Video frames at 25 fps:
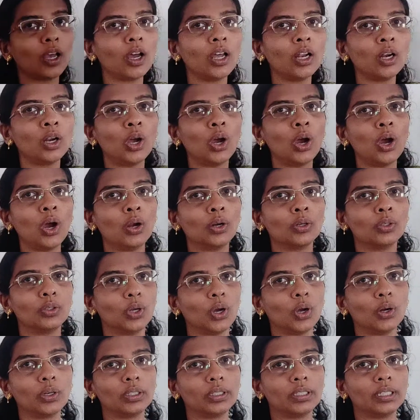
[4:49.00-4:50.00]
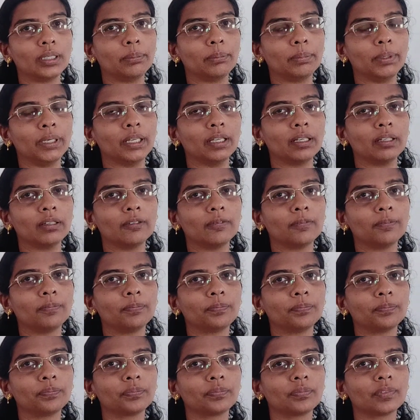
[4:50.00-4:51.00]
or non-terminal.
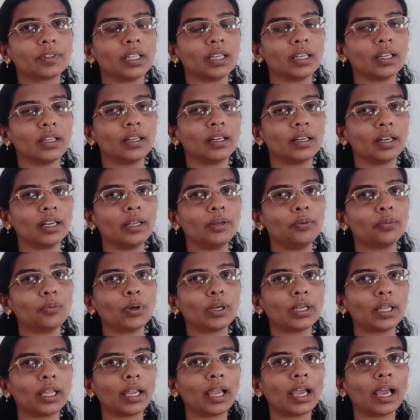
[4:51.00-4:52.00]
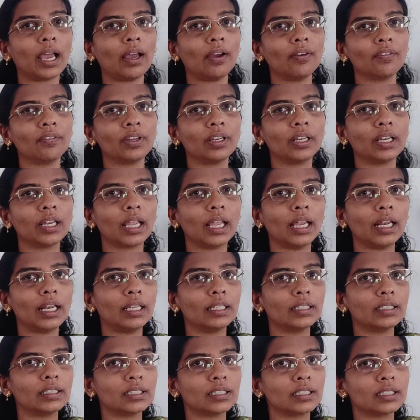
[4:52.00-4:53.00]
Right? What I have in
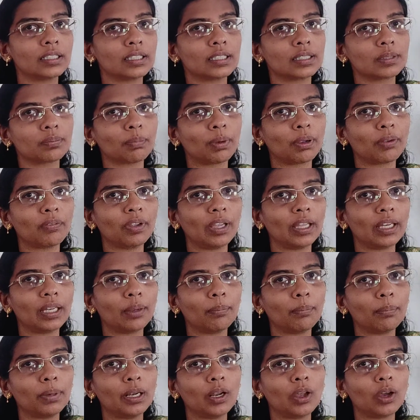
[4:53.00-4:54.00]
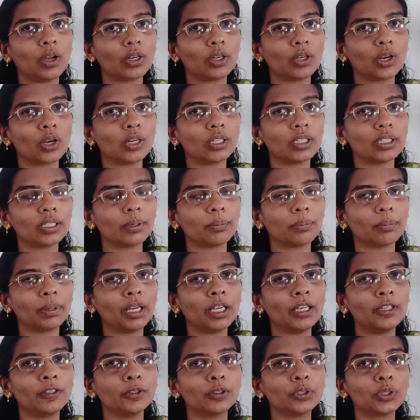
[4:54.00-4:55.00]
LHS is my variable or
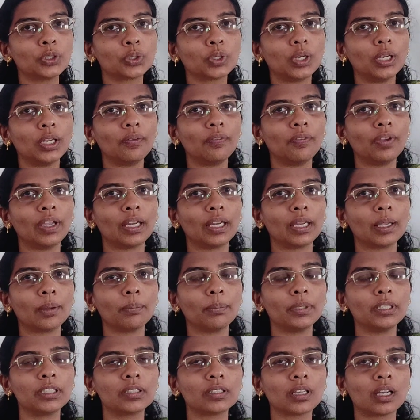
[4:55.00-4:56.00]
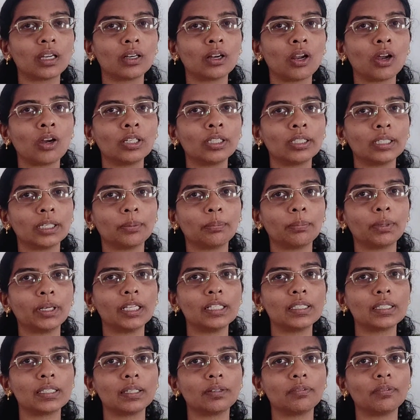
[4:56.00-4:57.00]
non-terminal. Usually variables are
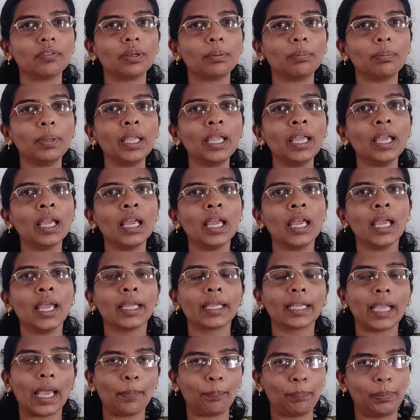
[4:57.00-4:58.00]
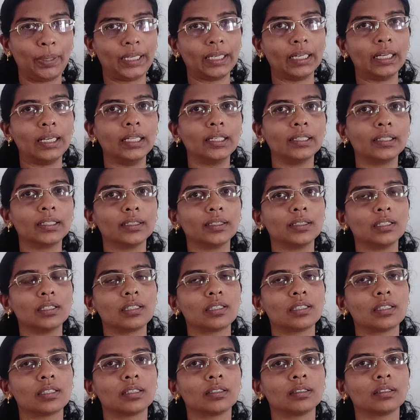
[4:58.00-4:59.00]
non-terminals. It will be capital
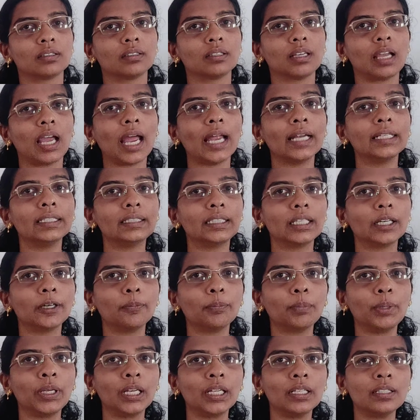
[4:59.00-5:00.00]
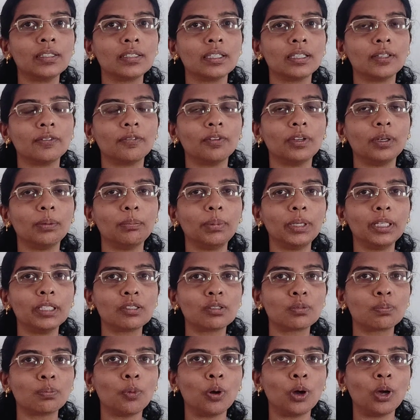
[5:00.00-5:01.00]
letters. and terminals it will be
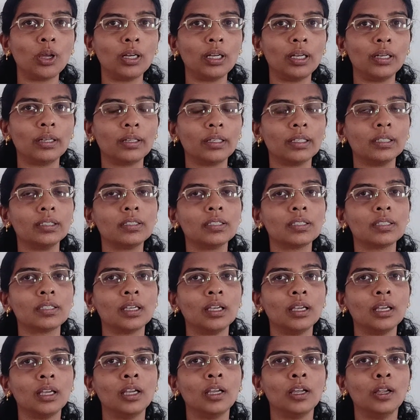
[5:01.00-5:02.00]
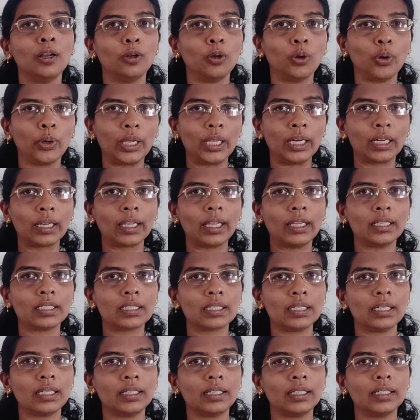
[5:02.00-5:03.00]
small letters,
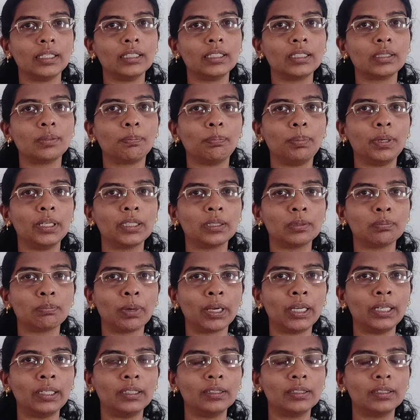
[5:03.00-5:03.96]
lowercase letters plus my